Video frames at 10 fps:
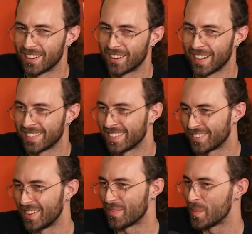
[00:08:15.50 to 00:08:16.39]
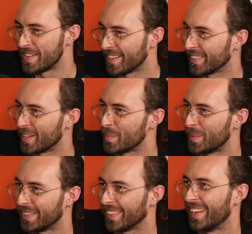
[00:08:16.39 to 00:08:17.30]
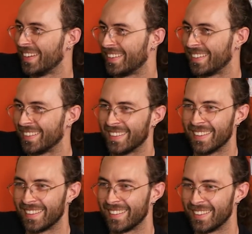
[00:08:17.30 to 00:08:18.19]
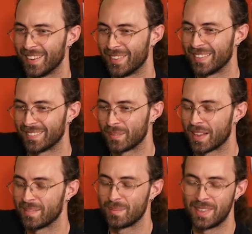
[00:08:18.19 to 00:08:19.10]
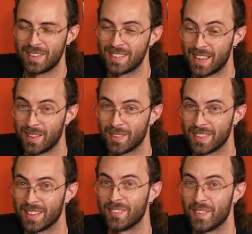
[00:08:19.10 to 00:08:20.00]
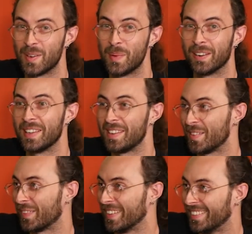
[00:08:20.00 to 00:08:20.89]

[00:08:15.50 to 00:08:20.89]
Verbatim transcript: across the street from each other, but like, you know, you can tell that they're fundamentally different.